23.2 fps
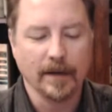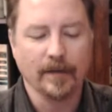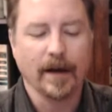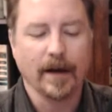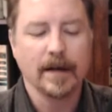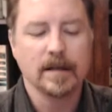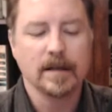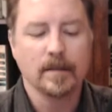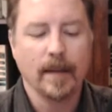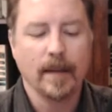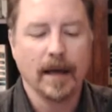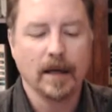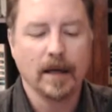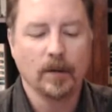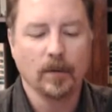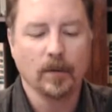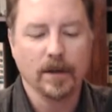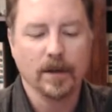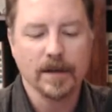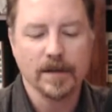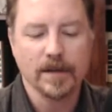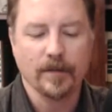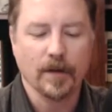advice
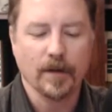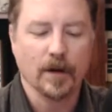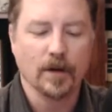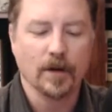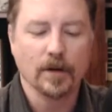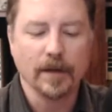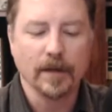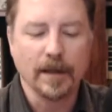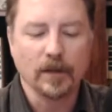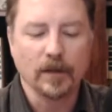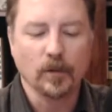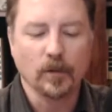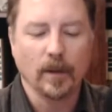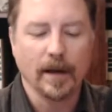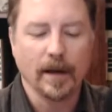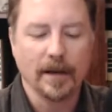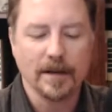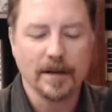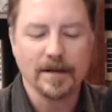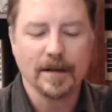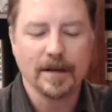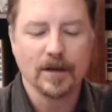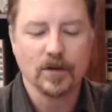manuals of the early
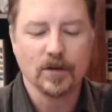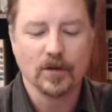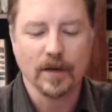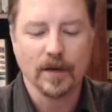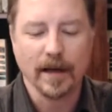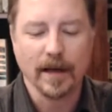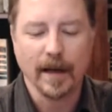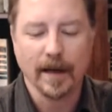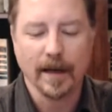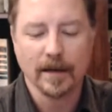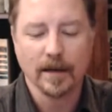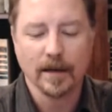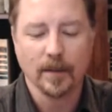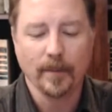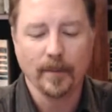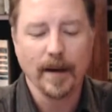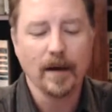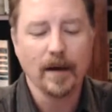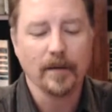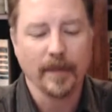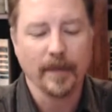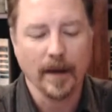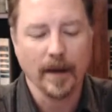20th century and
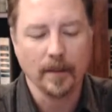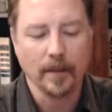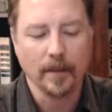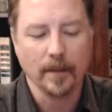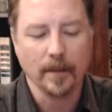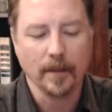compared them